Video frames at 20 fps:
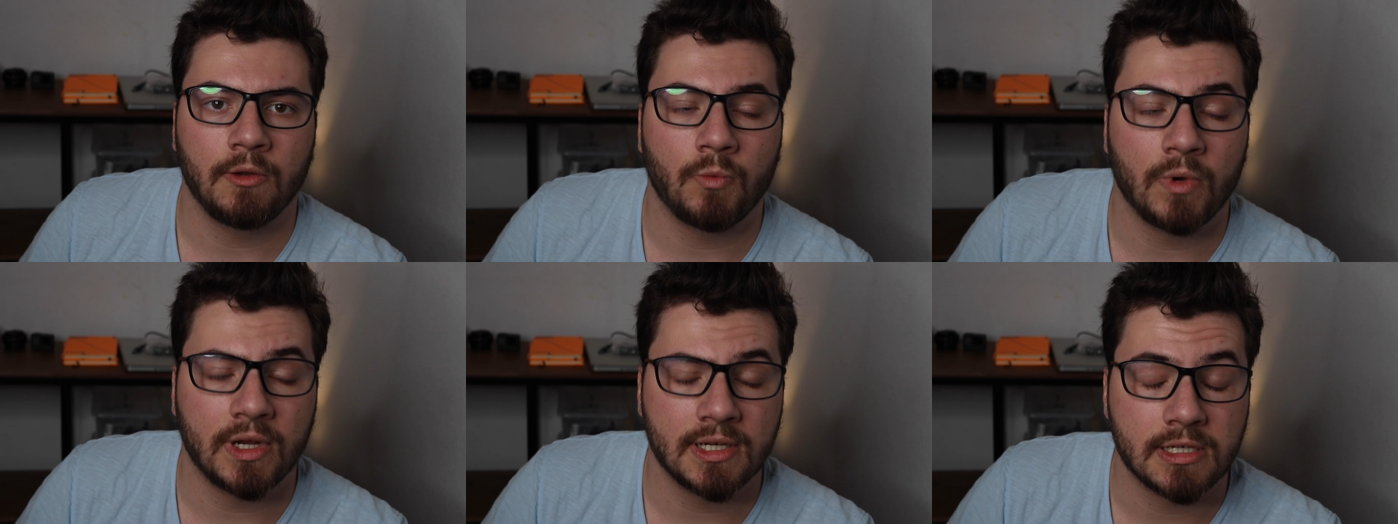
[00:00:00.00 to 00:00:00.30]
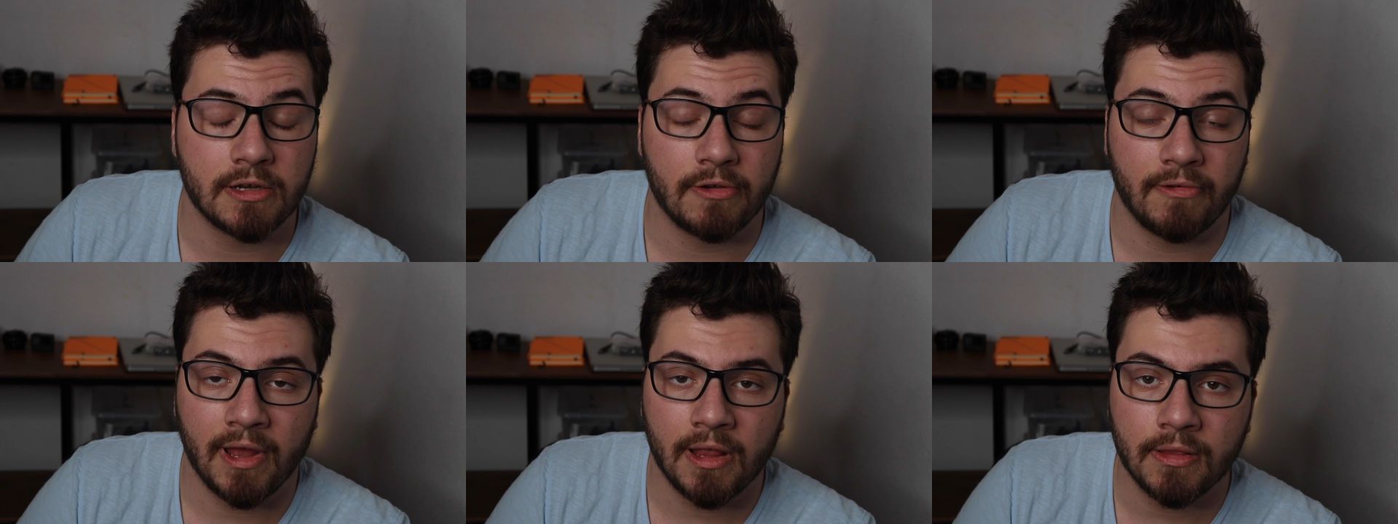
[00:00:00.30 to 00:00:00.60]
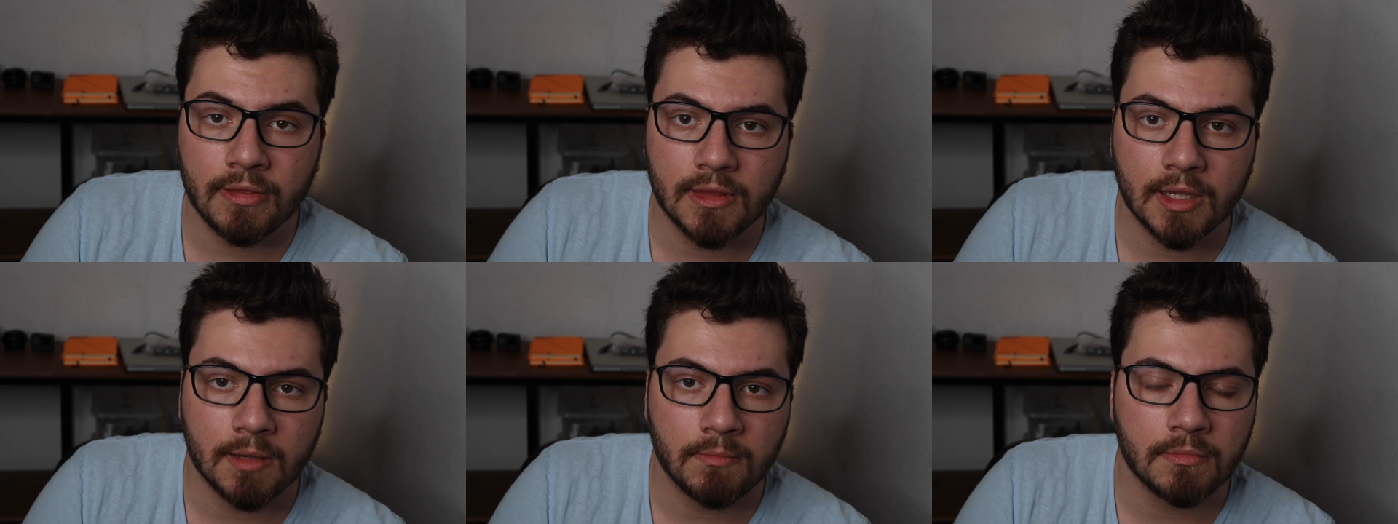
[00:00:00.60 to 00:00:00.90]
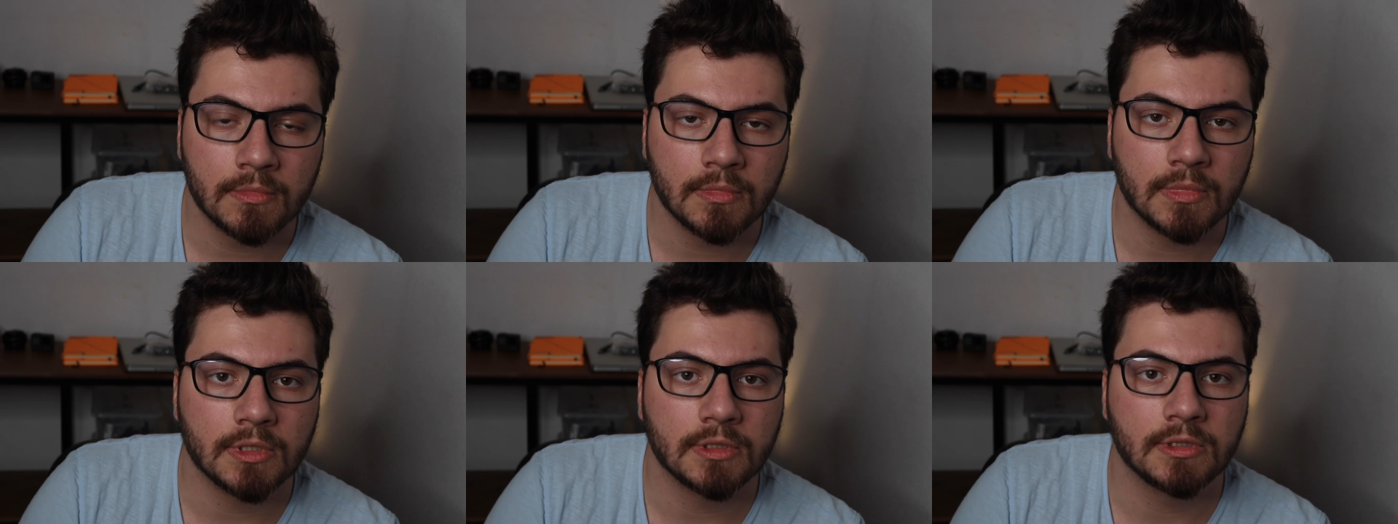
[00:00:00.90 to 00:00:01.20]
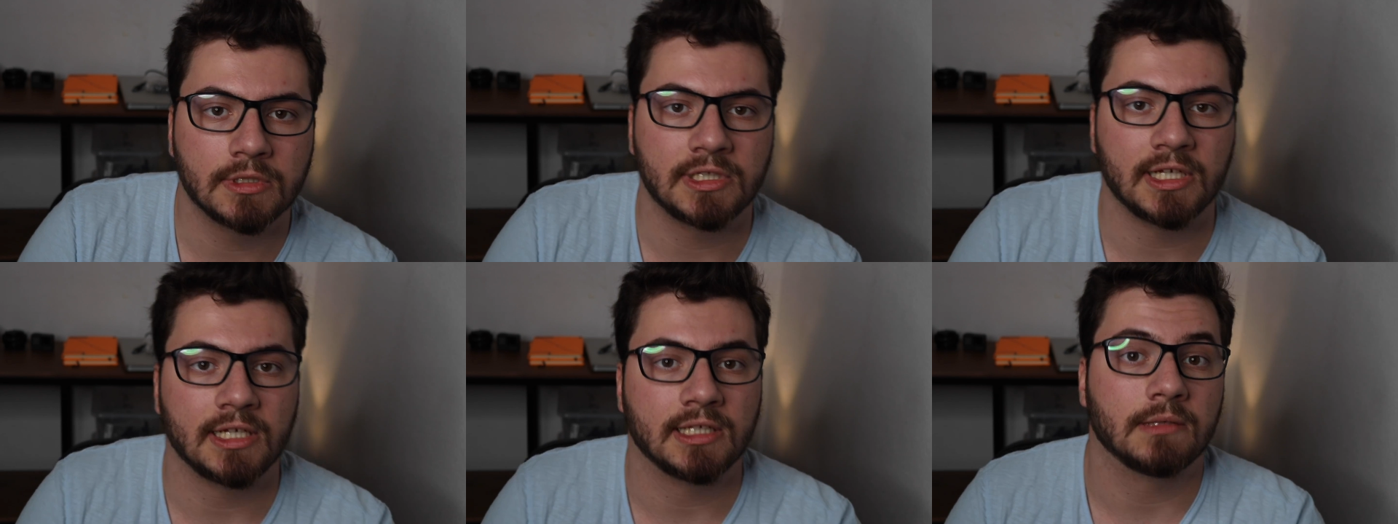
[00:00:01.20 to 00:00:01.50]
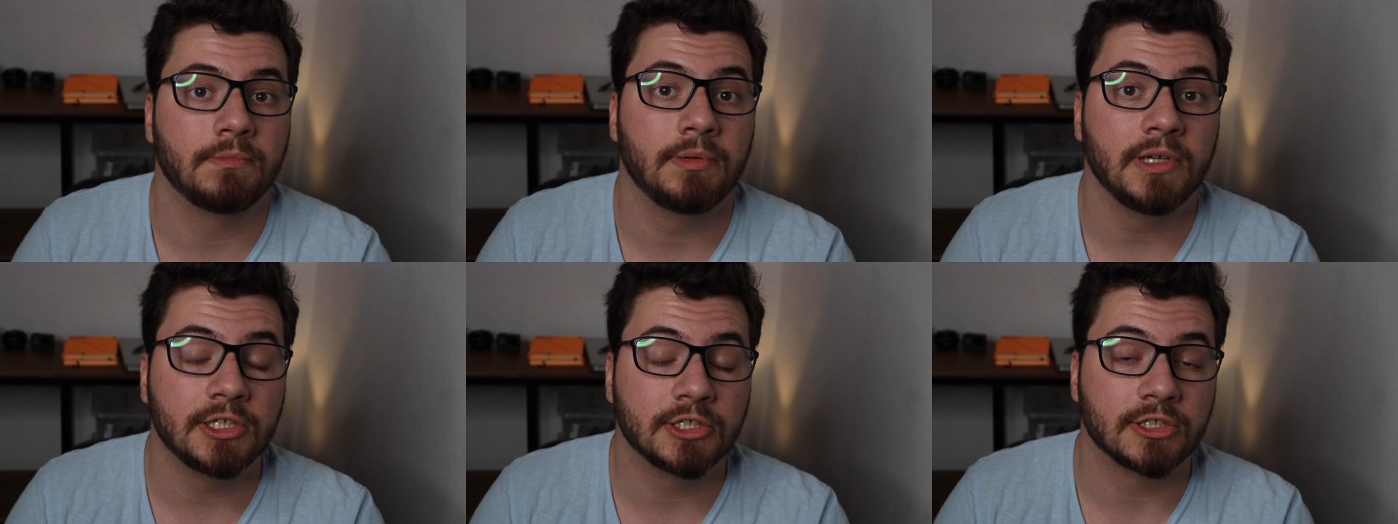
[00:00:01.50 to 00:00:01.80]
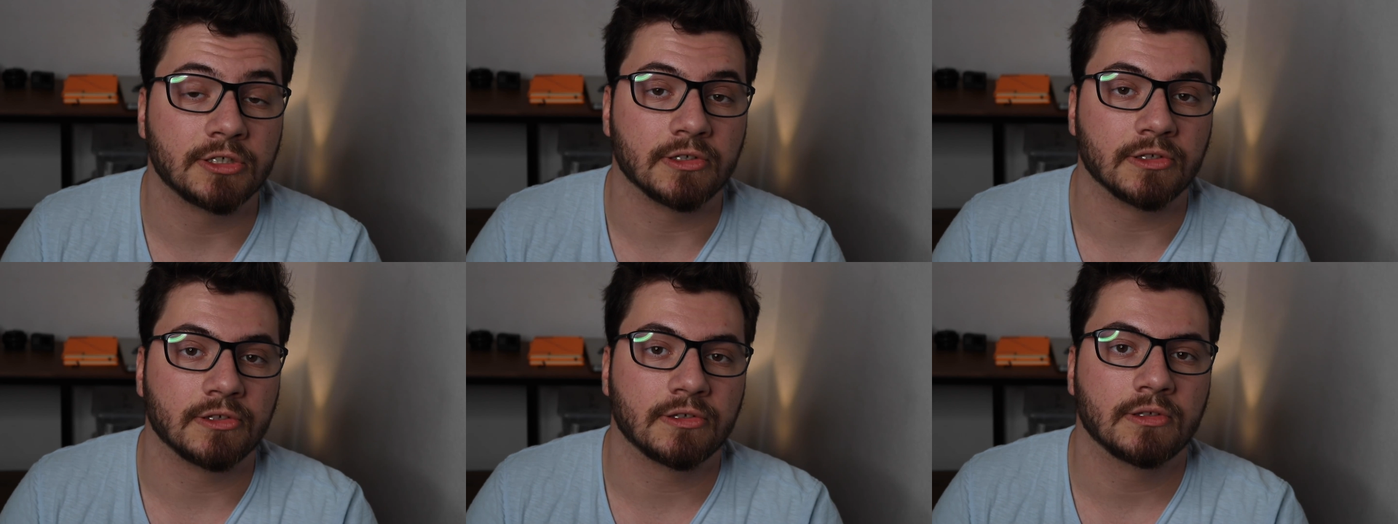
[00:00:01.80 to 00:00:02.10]
went around them to take the
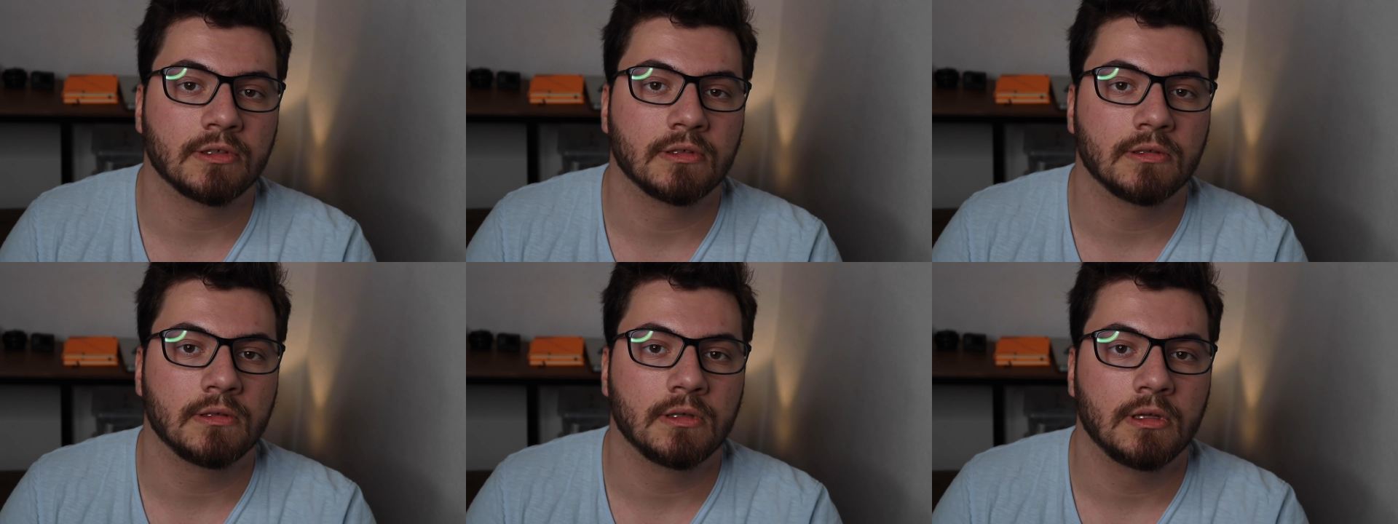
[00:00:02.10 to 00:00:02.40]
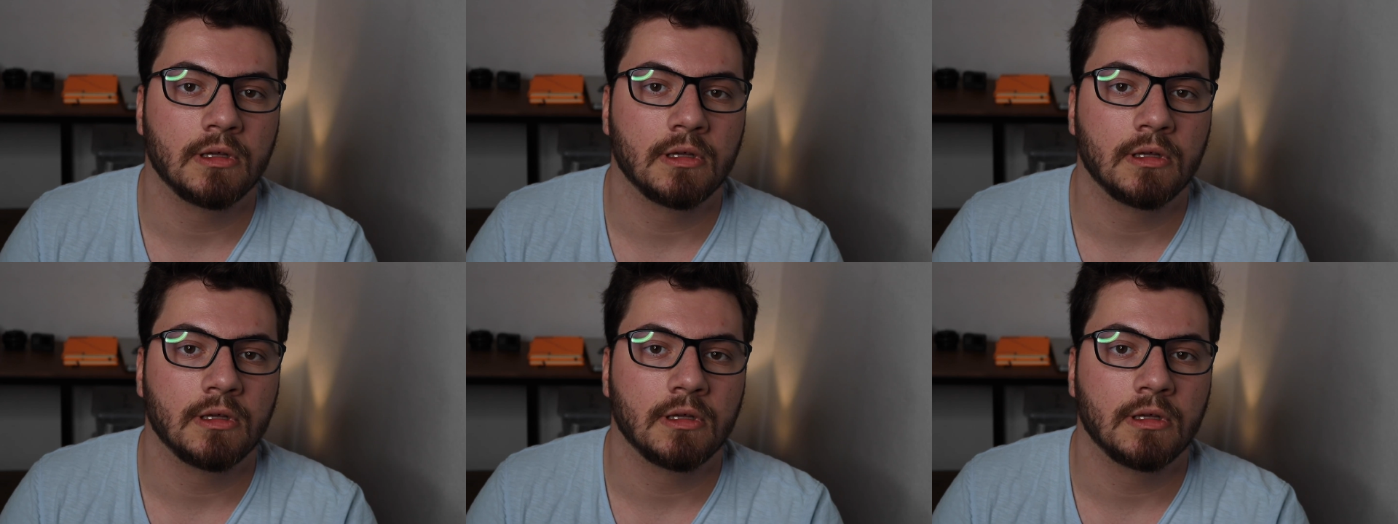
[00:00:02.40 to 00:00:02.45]
pictures.